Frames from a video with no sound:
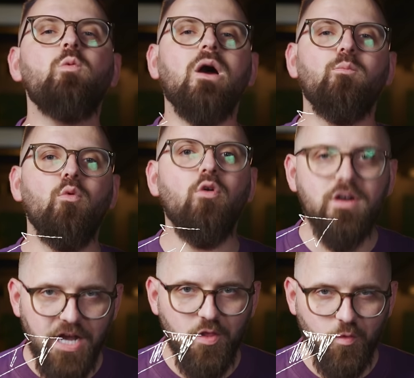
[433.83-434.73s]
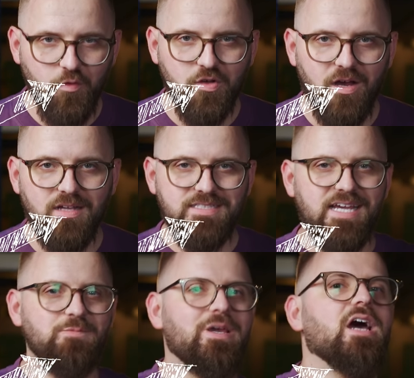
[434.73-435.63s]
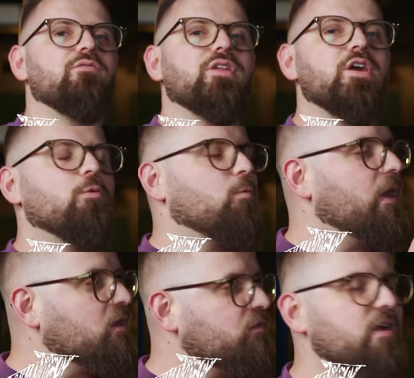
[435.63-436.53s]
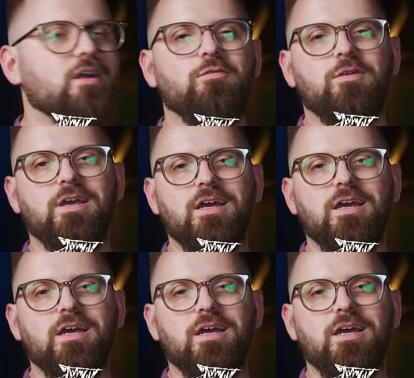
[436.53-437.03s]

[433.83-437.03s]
if you want more colorful content, we got a video right over here for